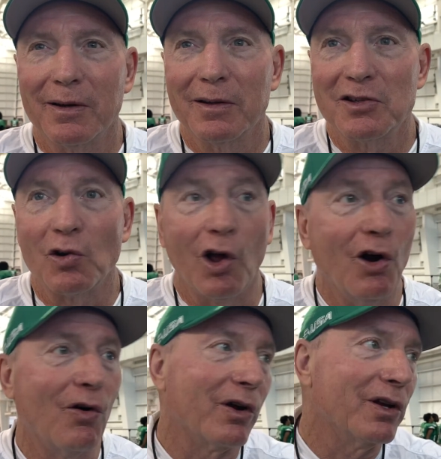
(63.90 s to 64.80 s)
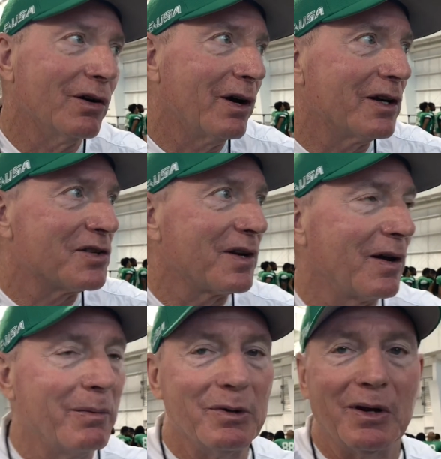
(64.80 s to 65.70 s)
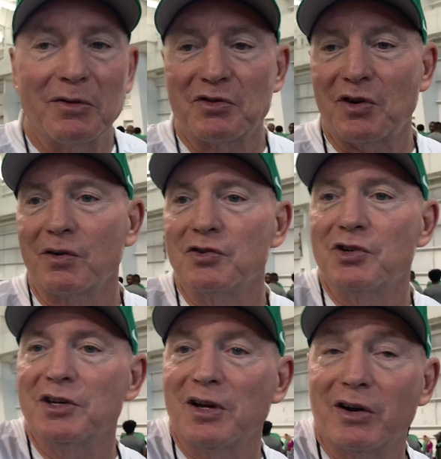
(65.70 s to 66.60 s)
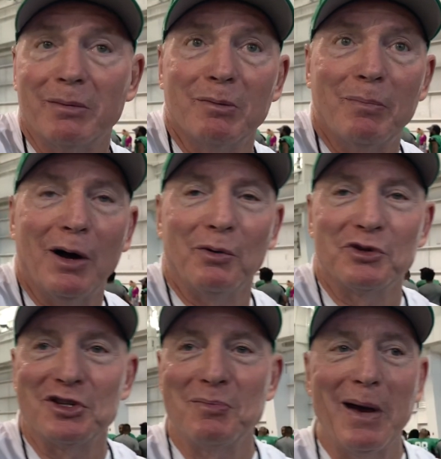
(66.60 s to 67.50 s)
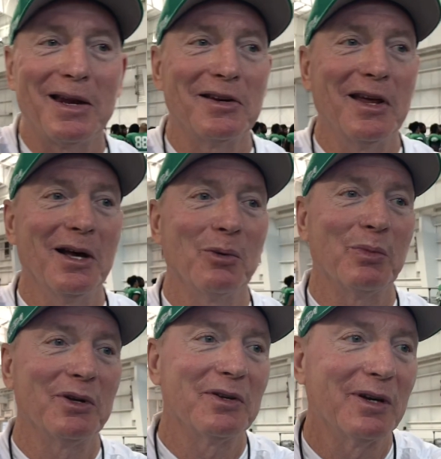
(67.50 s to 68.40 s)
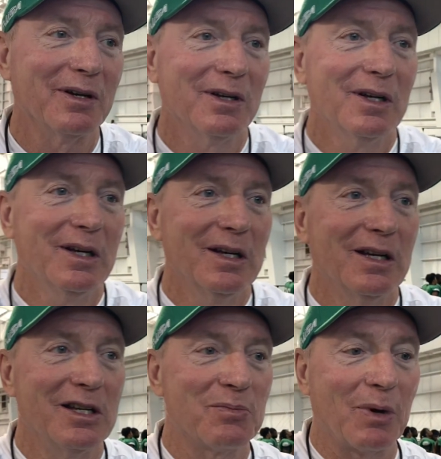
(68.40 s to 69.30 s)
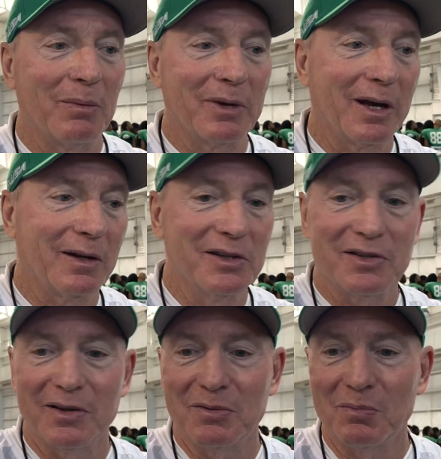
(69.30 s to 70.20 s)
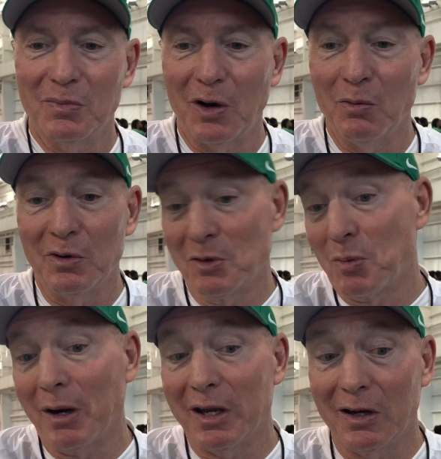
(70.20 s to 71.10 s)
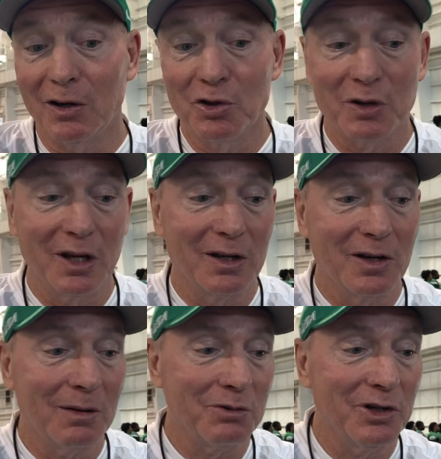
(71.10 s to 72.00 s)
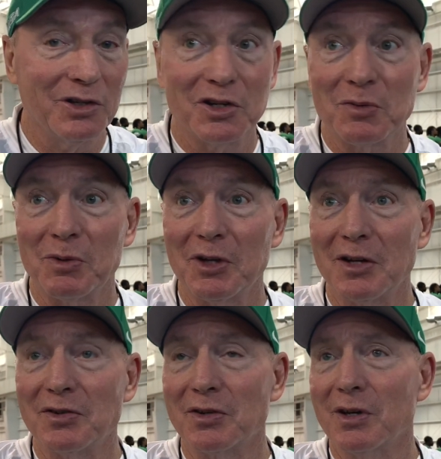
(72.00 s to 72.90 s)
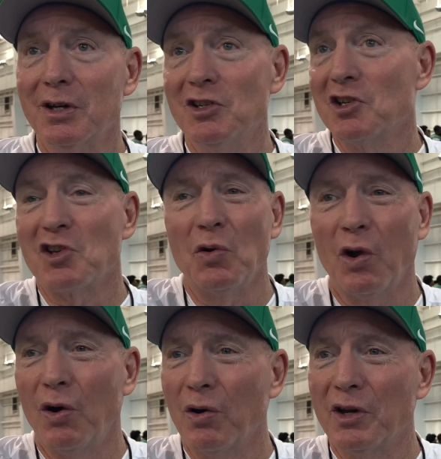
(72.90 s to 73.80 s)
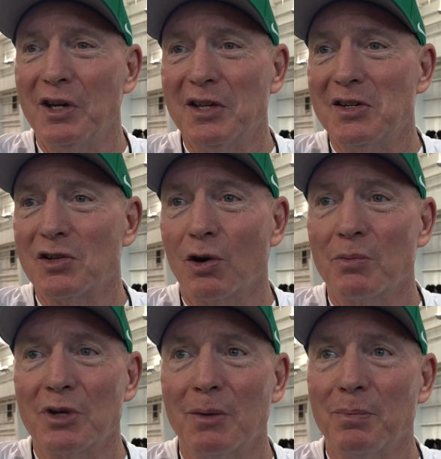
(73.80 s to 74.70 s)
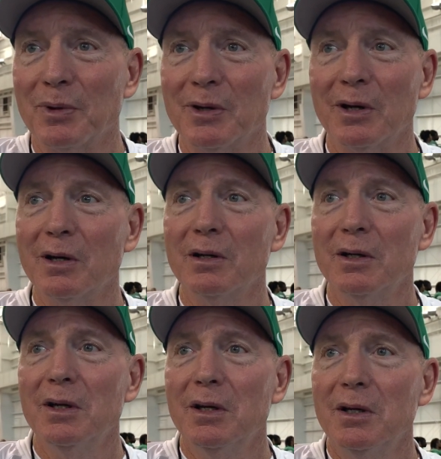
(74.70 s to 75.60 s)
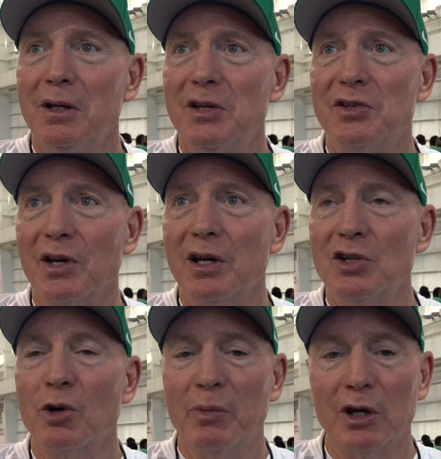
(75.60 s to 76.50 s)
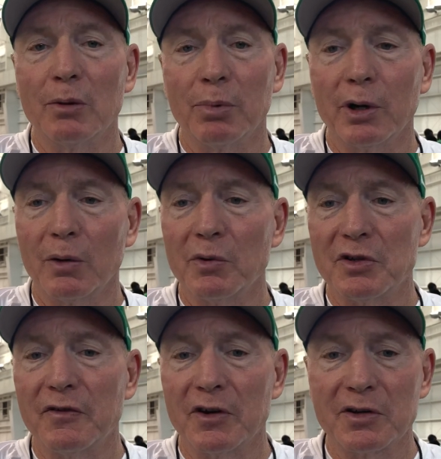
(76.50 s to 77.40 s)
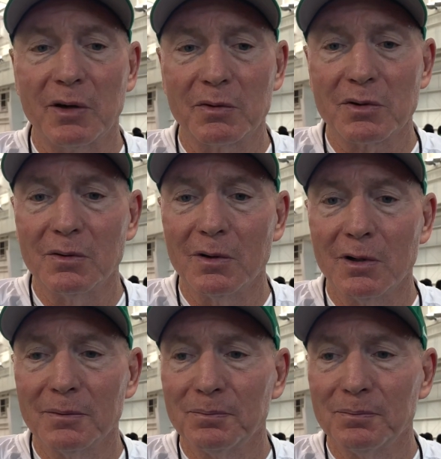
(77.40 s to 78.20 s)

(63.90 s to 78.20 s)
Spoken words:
Yeah, he's so long, you know. I just don't know how many. I was talking to Jay. I don't know how many belts he's batted down, but he's probably got at least. I hope he's probably getting close to getting double digits. But that's he's just so long, and he gets his arms up, and he's going to be a good player once he figures out what's going on.